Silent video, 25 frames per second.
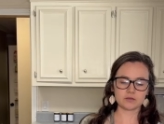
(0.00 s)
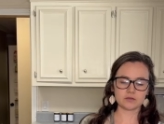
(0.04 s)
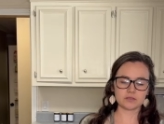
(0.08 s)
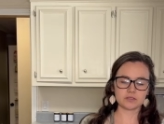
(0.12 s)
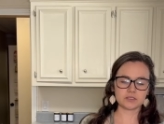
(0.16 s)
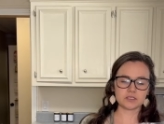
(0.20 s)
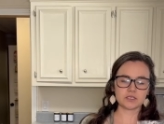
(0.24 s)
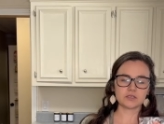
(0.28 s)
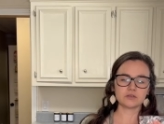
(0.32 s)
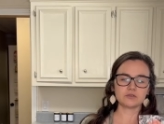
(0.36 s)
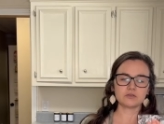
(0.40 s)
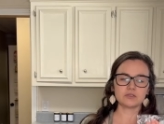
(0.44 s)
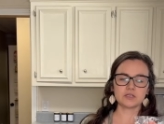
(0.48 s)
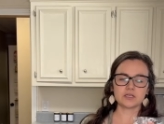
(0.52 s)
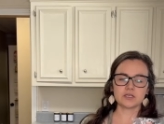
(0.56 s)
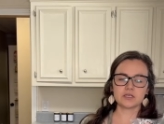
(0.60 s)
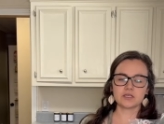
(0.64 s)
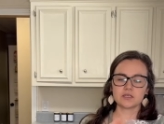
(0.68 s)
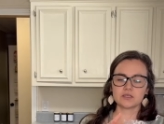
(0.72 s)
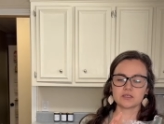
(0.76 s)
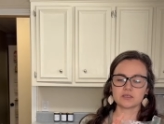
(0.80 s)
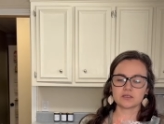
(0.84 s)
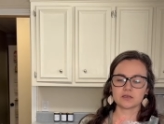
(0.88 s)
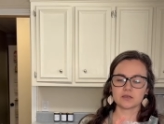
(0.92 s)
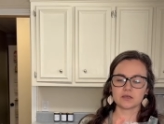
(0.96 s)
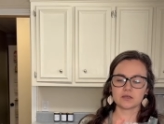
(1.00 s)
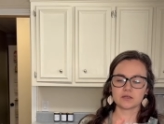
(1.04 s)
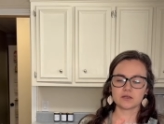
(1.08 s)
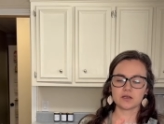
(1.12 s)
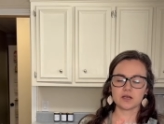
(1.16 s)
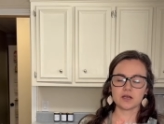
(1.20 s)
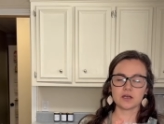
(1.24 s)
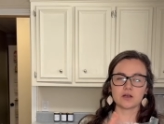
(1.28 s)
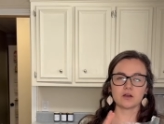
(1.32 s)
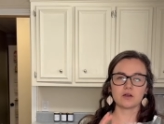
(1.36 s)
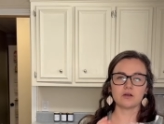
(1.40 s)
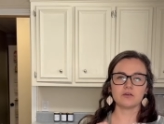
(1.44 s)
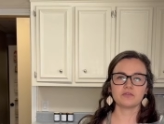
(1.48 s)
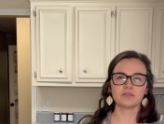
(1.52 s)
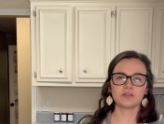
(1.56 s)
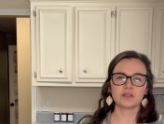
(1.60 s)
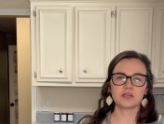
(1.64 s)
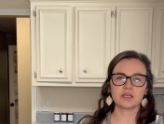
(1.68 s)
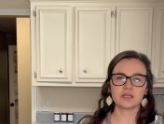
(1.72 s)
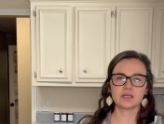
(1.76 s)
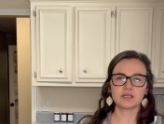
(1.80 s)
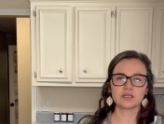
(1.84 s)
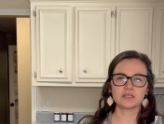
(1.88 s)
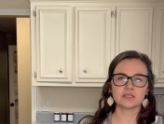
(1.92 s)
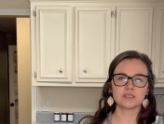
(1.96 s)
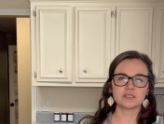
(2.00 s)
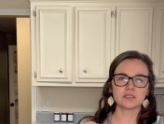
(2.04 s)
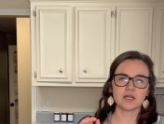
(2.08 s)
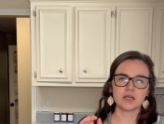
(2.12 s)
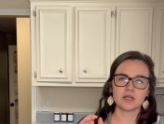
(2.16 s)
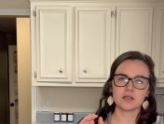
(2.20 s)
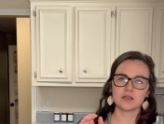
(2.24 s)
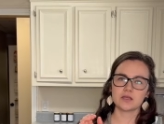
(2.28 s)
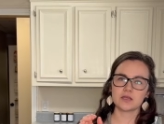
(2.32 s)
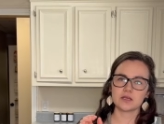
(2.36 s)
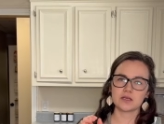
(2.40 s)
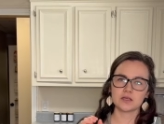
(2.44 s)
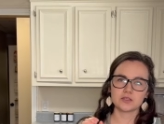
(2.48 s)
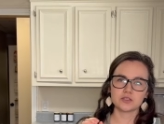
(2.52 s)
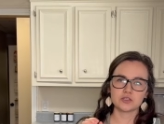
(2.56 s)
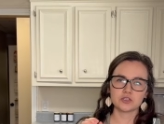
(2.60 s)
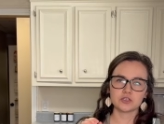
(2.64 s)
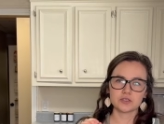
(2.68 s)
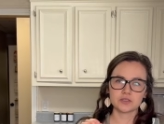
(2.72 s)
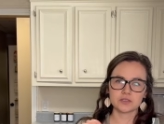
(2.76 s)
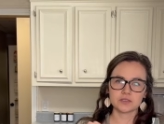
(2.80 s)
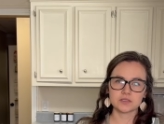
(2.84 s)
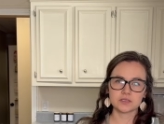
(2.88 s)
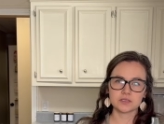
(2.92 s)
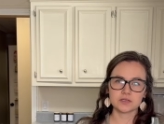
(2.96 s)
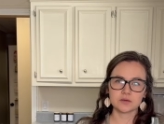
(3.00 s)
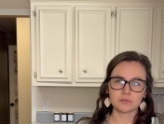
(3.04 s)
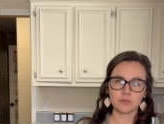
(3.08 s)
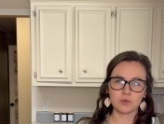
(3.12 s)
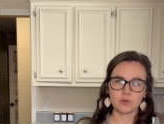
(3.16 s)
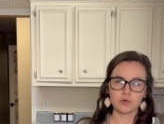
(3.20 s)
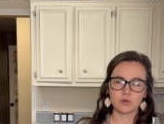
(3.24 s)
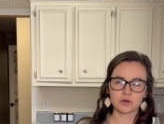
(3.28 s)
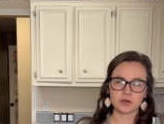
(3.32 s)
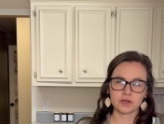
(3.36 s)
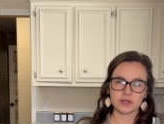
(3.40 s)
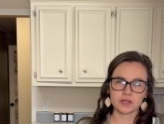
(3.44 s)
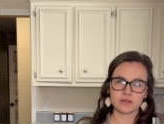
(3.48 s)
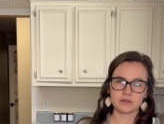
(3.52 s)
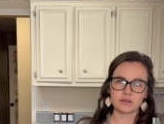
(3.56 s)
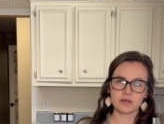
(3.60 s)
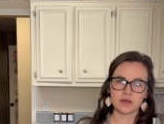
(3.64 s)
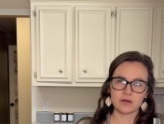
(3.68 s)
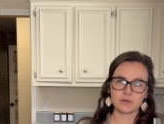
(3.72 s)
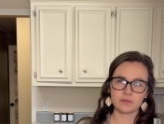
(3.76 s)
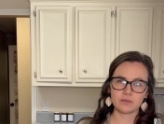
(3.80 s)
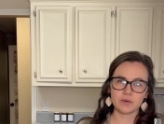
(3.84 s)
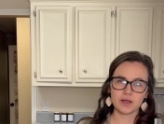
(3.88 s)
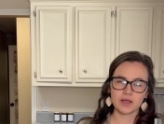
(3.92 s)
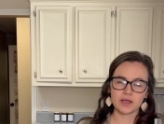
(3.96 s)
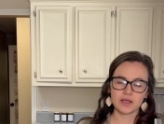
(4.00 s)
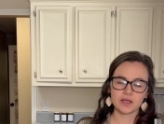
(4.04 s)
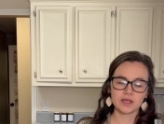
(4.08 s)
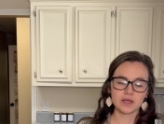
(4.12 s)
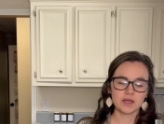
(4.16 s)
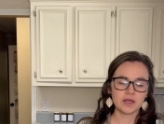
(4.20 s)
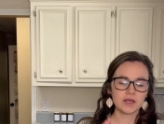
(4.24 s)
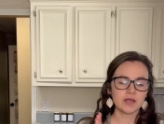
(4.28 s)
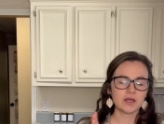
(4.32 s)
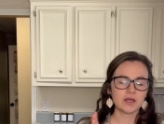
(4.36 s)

tilt it, cut off the end, and then just pour it in that way.